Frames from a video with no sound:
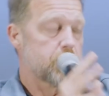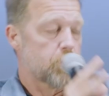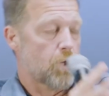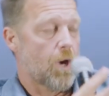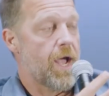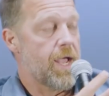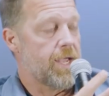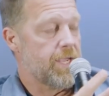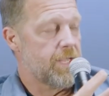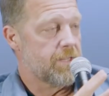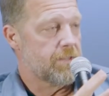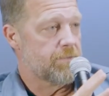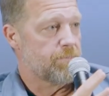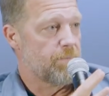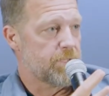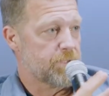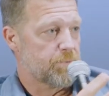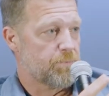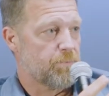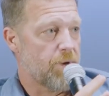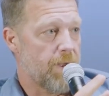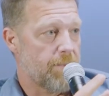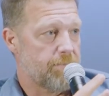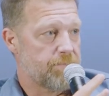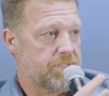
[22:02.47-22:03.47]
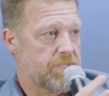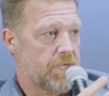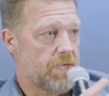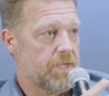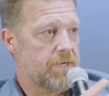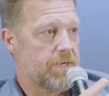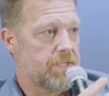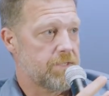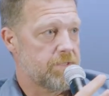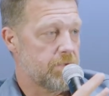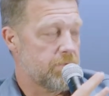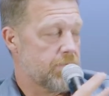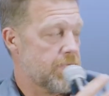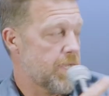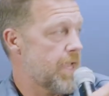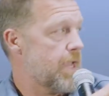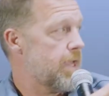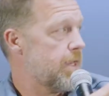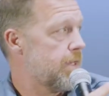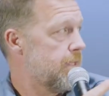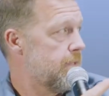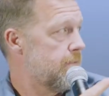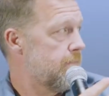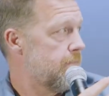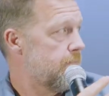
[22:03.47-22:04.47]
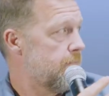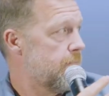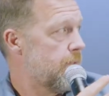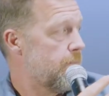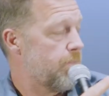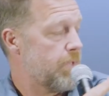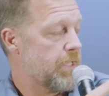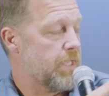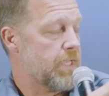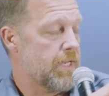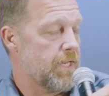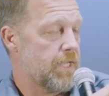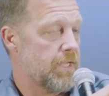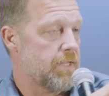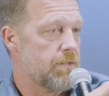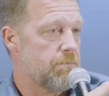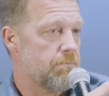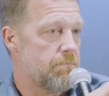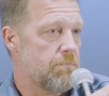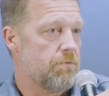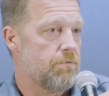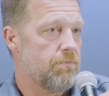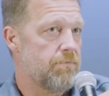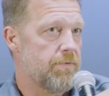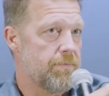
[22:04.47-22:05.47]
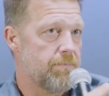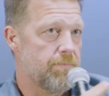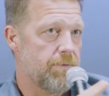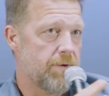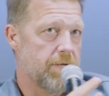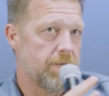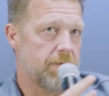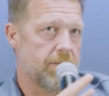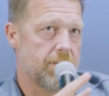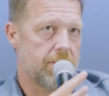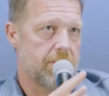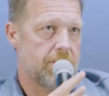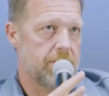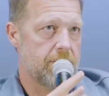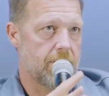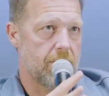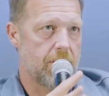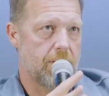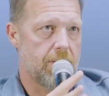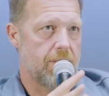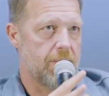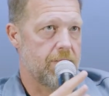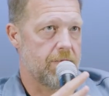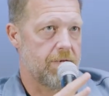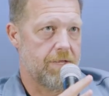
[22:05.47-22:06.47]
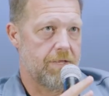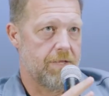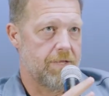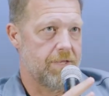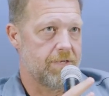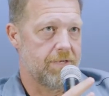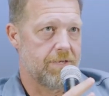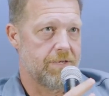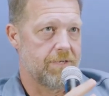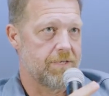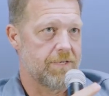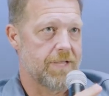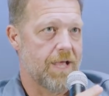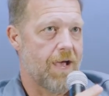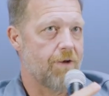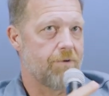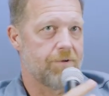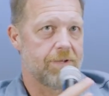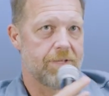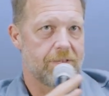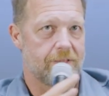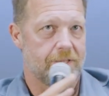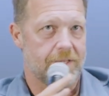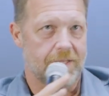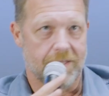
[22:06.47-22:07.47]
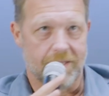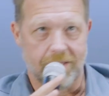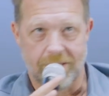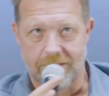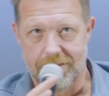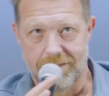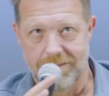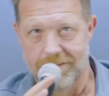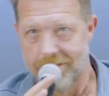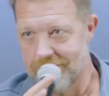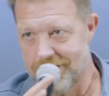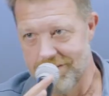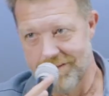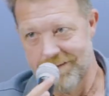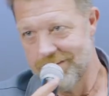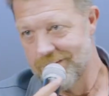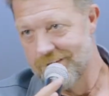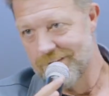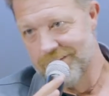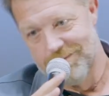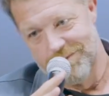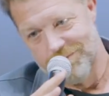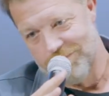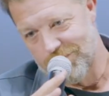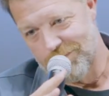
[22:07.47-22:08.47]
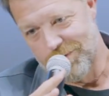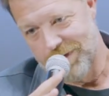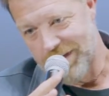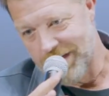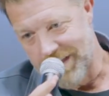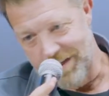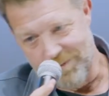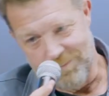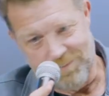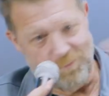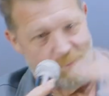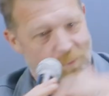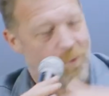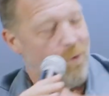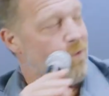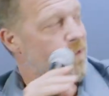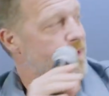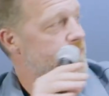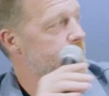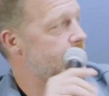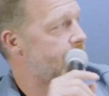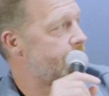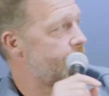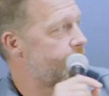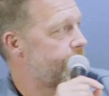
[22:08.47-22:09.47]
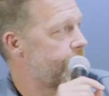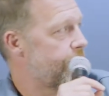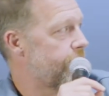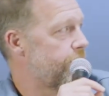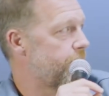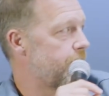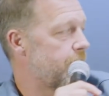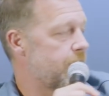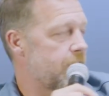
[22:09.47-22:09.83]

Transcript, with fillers: try and get as much prep done as you can in the beginning of the movie, but it, it undoubtedly keeps rolling downhill